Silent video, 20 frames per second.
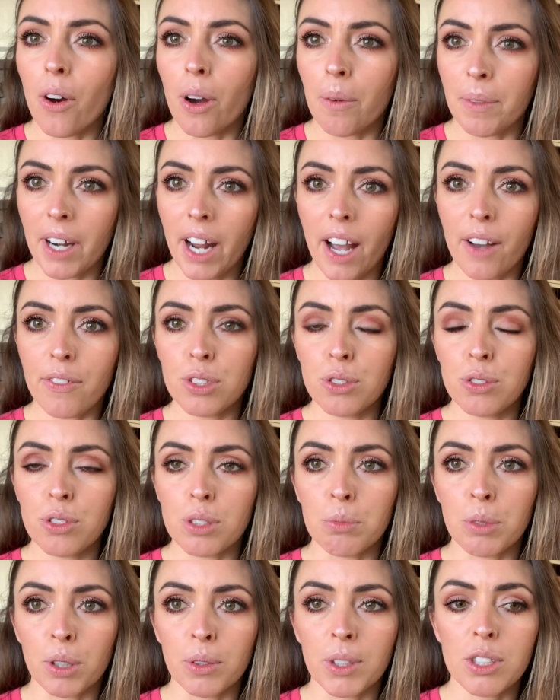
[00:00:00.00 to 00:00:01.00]
I'm going to have to do
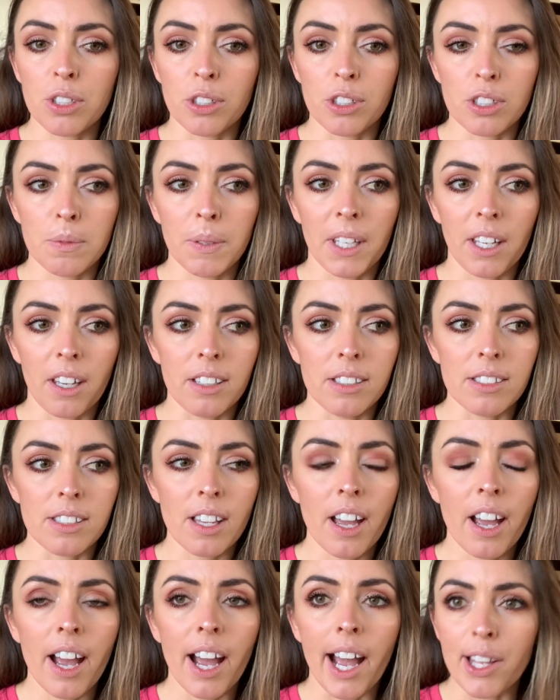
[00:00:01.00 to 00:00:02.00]
some more research because
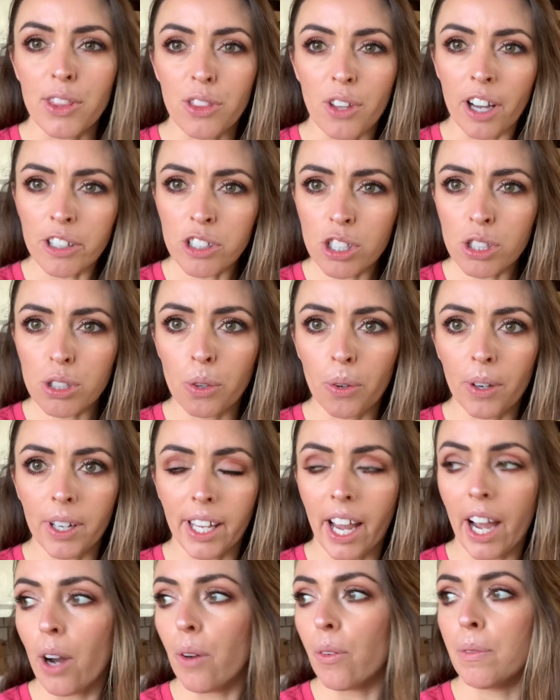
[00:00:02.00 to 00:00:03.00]
I thought just
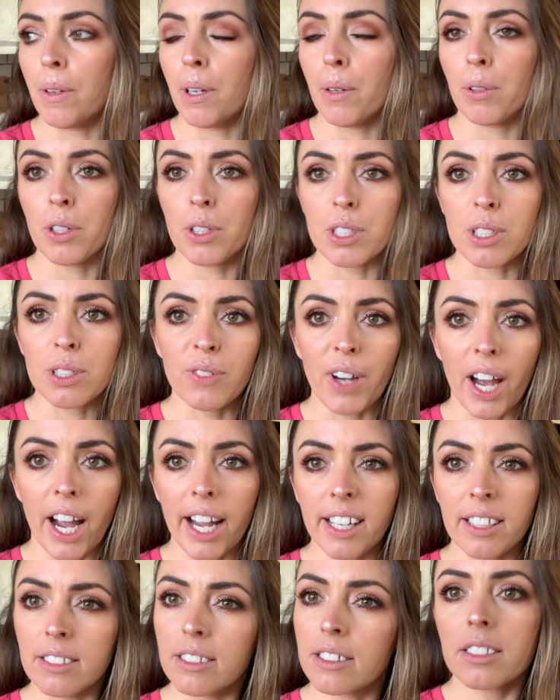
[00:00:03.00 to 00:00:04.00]
going out, we'd be able to just
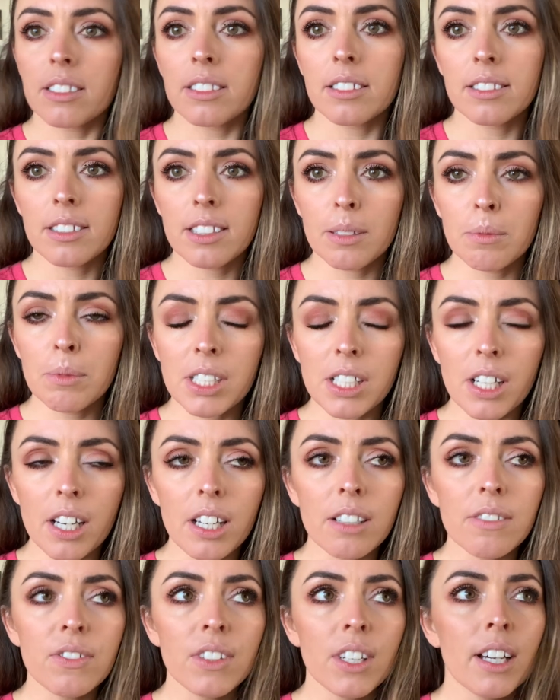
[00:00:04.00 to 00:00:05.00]
find some
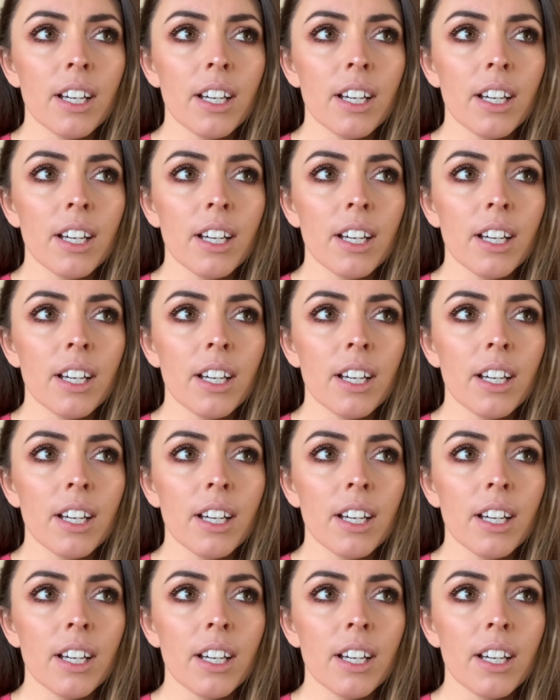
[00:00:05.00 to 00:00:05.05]
stuff,